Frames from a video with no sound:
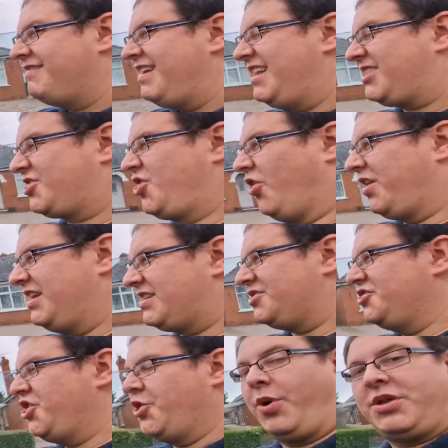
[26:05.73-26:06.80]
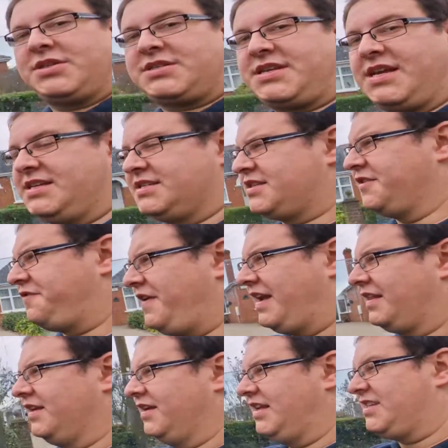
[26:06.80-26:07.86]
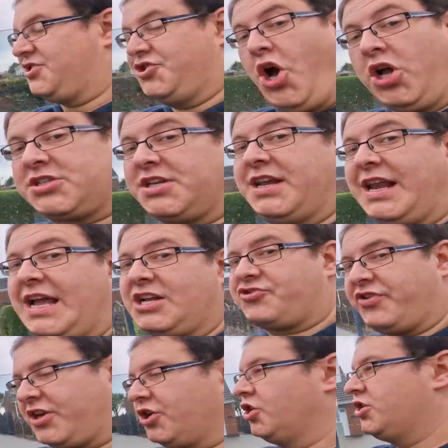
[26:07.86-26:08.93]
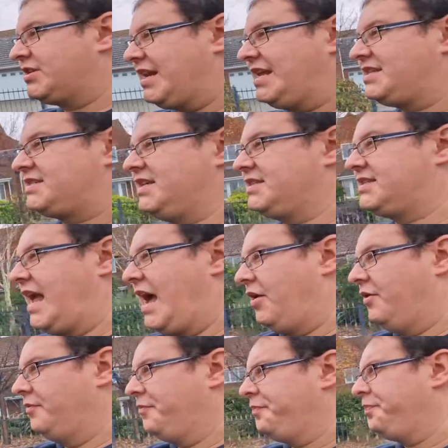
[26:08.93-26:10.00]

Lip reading: It's got its nuances. The fact that it's not an electric hood lets it down.